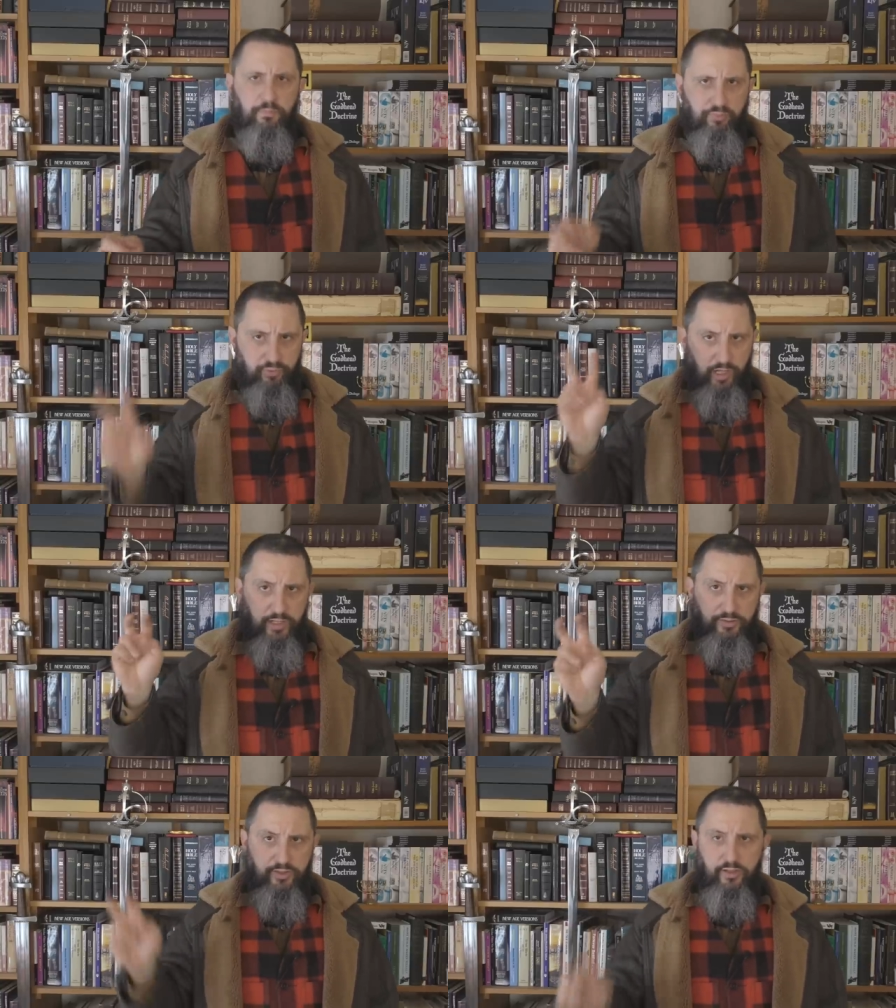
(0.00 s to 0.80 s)

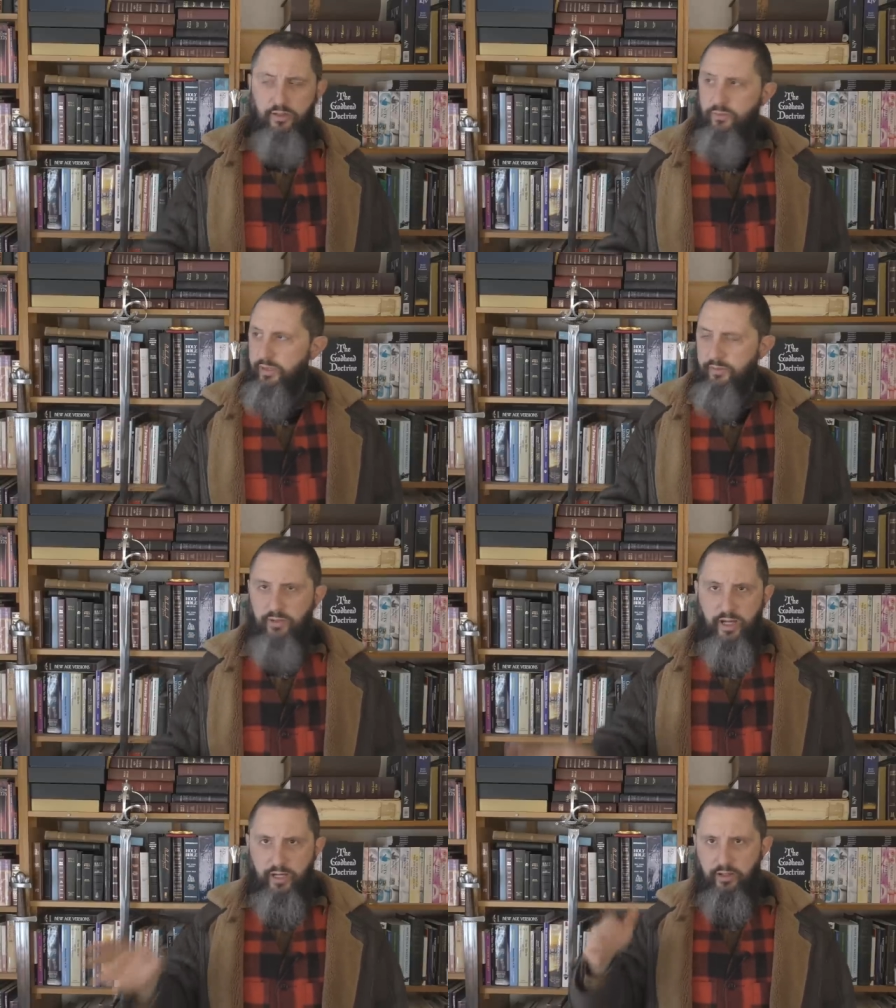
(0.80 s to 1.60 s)
Protestant or
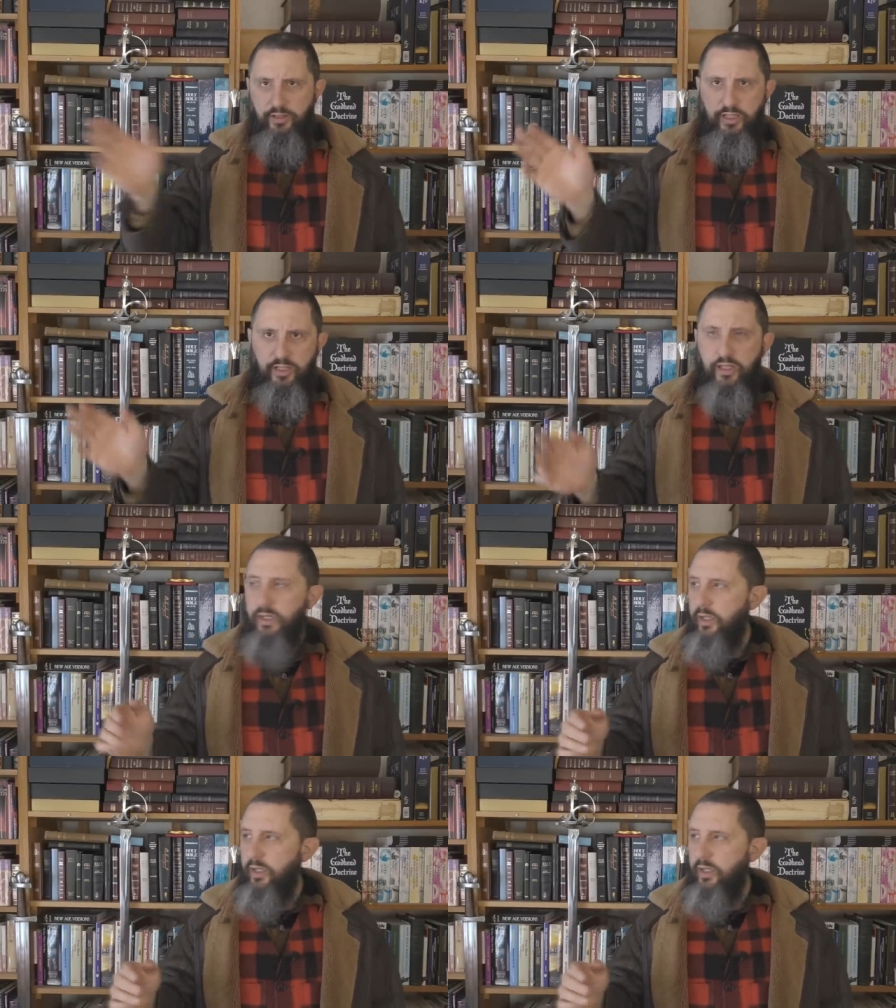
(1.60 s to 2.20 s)
whatever heretic.